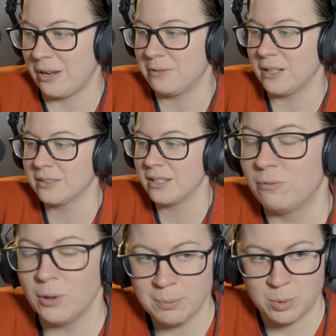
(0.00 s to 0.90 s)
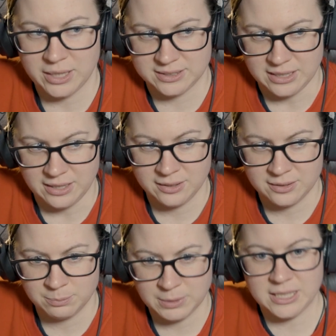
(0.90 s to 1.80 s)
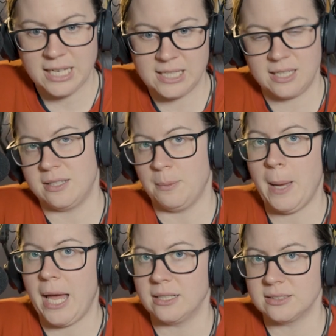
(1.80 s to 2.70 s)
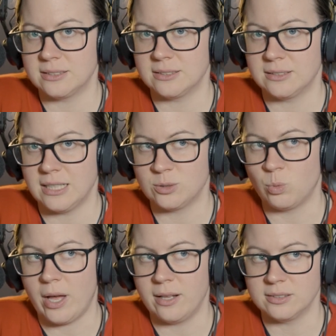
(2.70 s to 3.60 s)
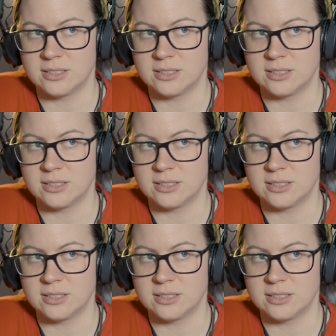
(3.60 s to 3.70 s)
I felt fully present, but taken in the past as well.